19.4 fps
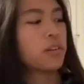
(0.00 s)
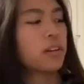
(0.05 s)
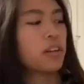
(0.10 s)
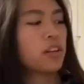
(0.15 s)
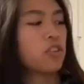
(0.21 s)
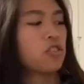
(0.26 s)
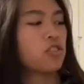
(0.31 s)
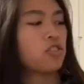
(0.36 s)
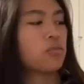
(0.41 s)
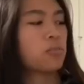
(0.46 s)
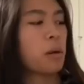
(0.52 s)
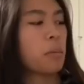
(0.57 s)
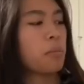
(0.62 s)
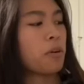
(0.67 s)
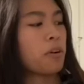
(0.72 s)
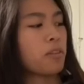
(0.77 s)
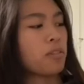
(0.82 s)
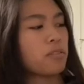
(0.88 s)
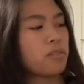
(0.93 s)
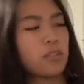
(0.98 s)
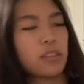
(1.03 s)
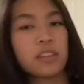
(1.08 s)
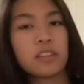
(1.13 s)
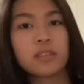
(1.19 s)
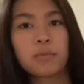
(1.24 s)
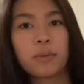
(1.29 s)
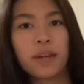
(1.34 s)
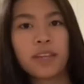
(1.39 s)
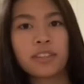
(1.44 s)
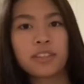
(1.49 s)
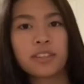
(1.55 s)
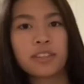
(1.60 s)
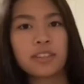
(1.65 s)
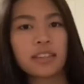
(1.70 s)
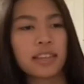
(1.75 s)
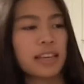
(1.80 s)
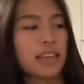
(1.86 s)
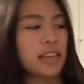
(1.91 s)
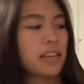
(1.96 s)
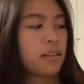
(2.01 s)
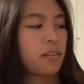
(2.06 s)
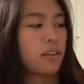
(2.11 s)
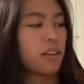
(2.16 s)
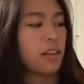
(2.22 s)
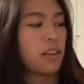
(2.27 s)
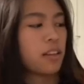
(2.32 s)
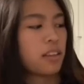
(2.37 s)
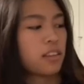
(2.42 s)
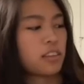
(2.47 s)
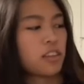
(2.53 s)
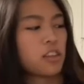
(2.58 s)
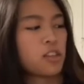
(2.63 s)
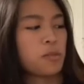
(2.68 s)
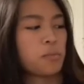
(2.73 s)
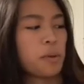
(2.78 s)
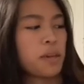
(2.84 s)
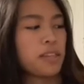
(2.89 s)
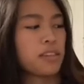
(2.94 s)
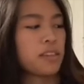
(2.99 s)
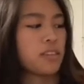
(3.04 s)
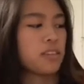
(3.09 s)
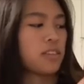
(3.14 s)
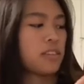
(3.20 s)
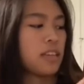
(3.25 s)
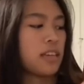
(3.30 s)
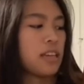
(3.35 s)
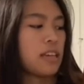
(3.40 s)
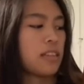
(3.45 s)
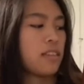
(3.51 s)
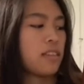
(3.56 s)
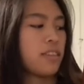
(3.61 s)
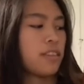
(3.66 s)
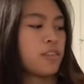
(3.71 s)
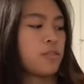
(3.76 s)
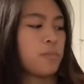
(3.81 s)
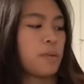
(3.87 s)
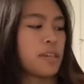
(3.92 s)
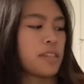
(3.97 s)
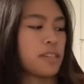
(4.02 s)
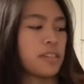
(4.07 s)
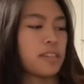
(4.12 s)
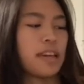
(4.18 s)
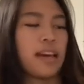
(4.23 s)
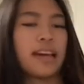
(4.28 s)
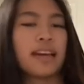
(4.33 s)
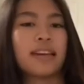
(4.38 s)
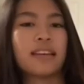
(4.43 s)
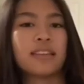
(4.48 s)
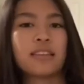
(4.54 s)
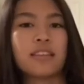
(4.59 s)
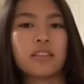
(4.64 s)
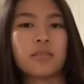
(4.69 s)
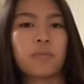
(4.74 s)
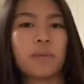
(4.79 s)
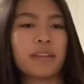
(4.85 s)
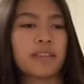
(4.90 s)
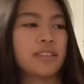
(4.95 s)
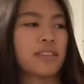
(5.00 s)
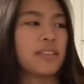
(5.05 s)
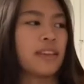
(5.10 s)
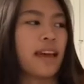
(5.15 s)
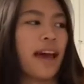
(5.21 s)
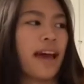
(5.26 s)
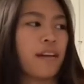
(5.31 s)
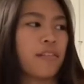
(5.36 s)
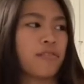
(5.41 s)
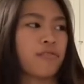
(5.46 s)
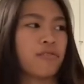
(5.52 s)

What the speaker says: Just remember, this space is E, this space is C, this space is A, and this space is F.